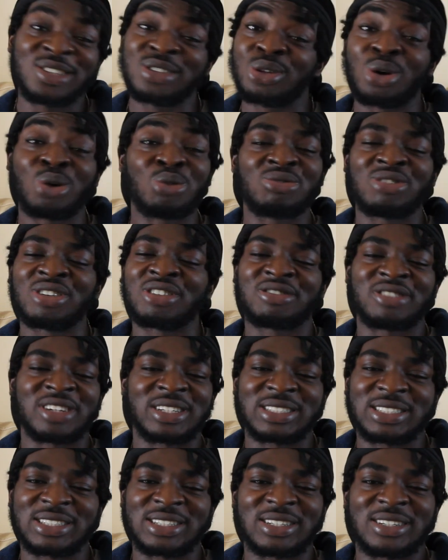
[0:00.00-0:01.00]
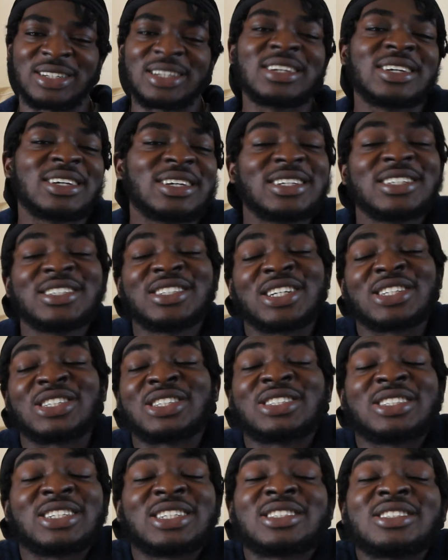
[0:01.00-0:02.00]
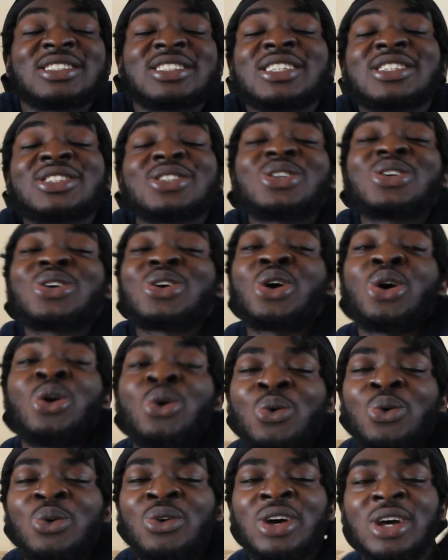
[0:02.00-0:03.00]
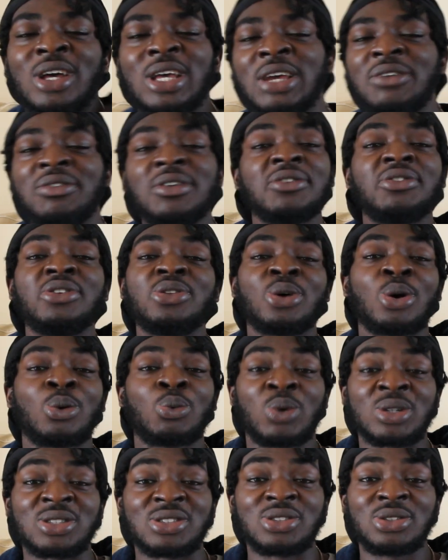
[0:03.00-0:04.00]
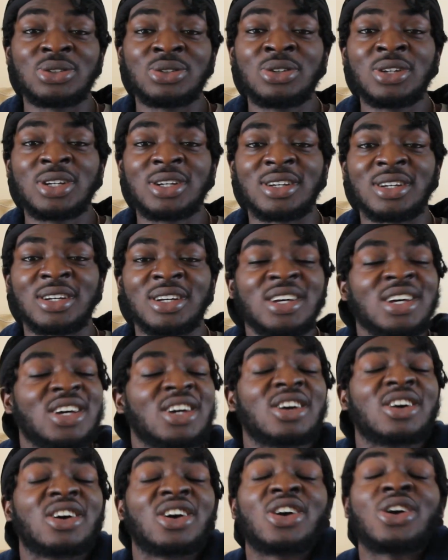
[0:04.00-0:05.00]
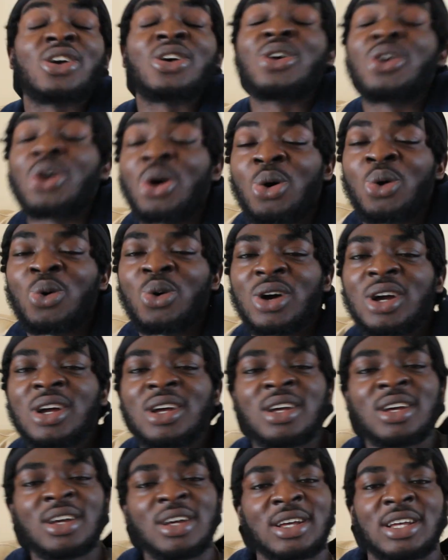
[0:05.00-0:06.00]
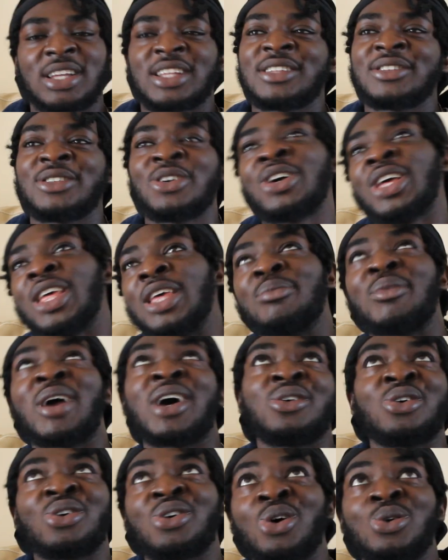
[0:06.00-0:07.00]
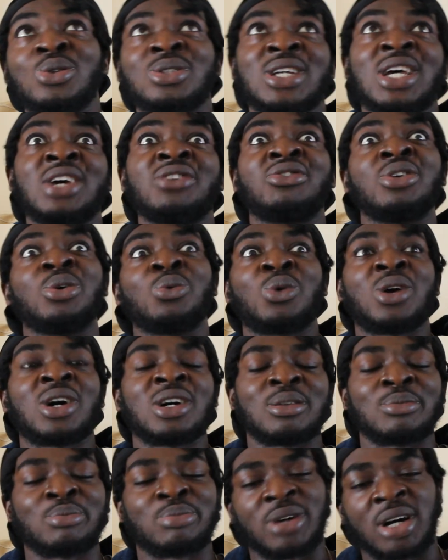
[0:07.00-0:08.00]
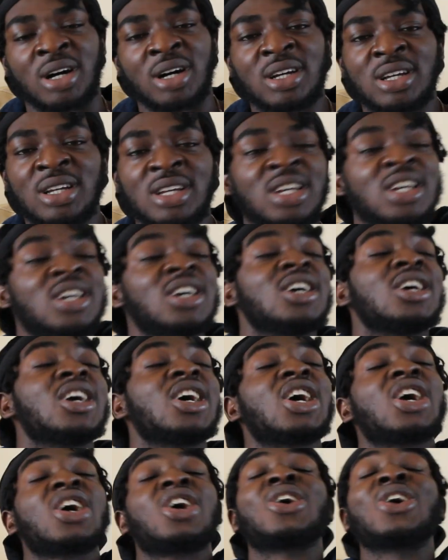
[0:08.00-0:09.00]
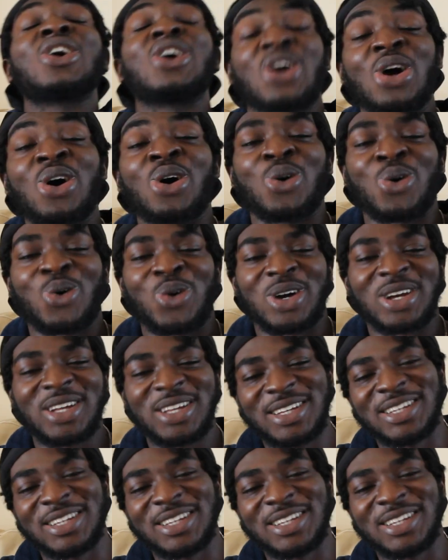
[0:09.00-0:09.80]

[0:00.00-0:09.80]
Don't regret it. Just go. Even if you don't want to, go. Okay, you might not go to every one, but go.